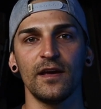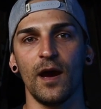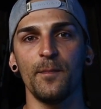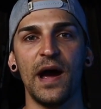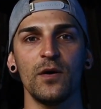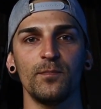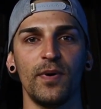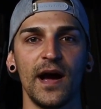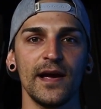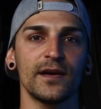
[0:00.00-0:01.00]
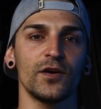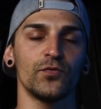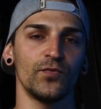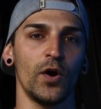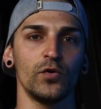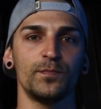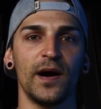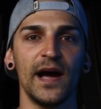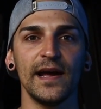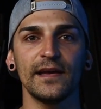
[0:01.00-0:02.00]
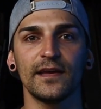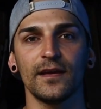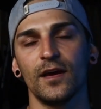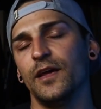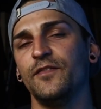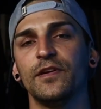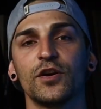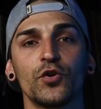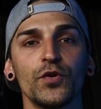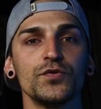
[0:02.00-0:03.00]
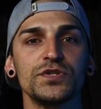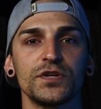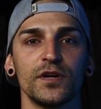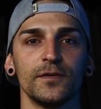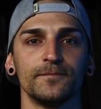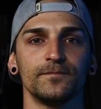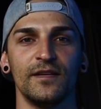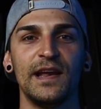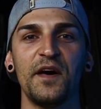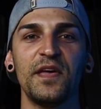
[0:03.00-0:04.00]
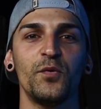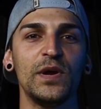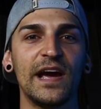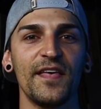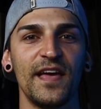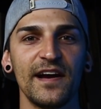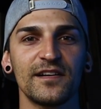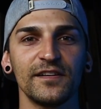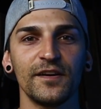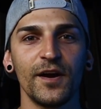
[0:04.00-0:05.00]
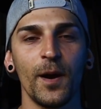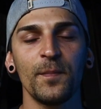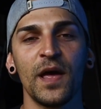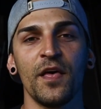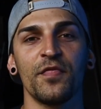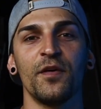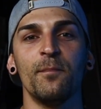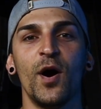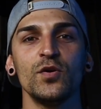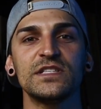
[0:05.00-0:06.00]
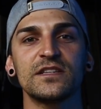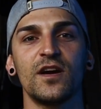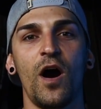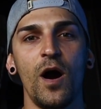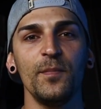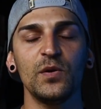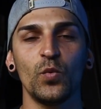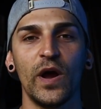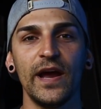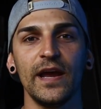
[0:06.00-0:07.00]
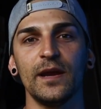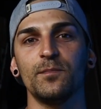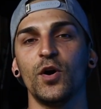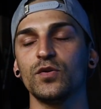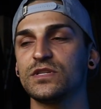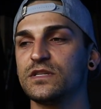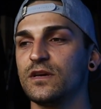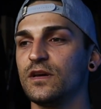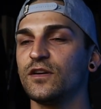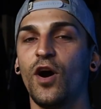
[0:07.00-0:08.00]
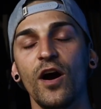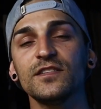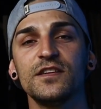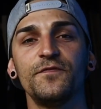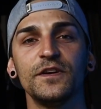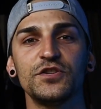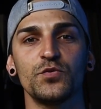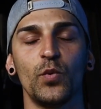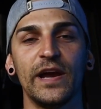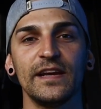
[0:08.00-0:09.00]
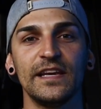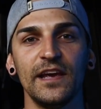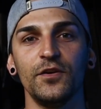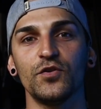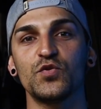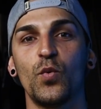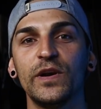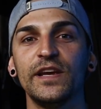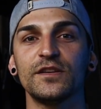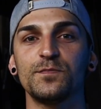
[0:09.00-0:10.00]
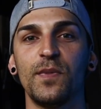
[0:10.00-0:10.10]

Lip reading: a mountain bike, a road bike, even a cruiser. Now that we got that cleared up, the most common way and most cost-efficient way to get your 20-inch